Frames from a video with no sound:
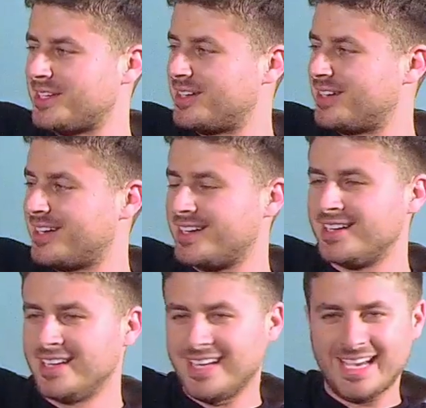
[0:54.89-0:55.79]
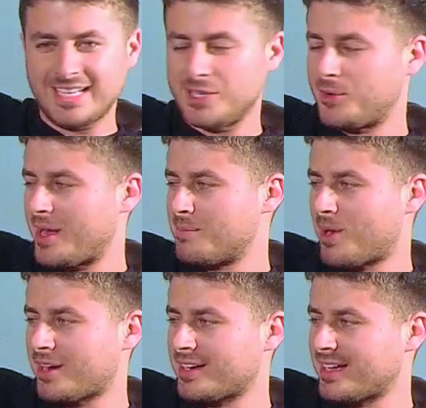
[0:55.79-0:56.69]
there uh, any great
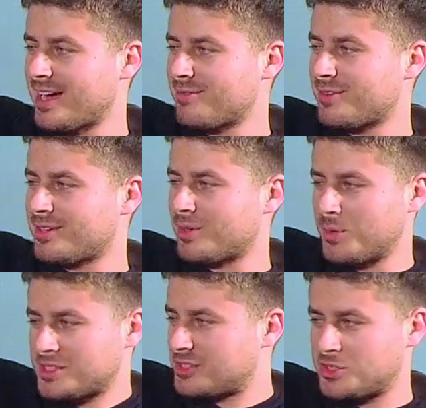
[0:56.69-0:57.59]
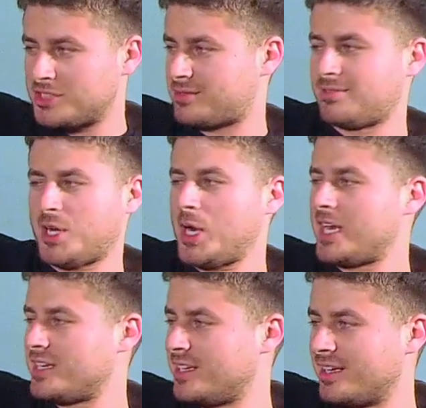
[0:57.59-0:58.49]
marketing effort, or was this just a
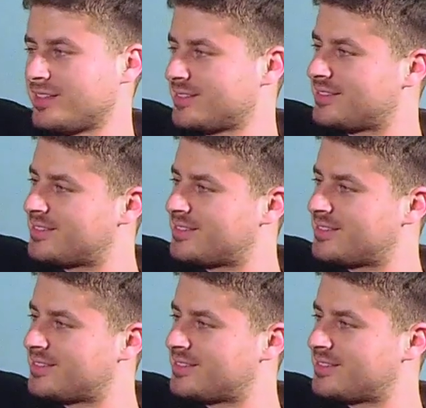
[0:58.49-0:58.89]
great idea?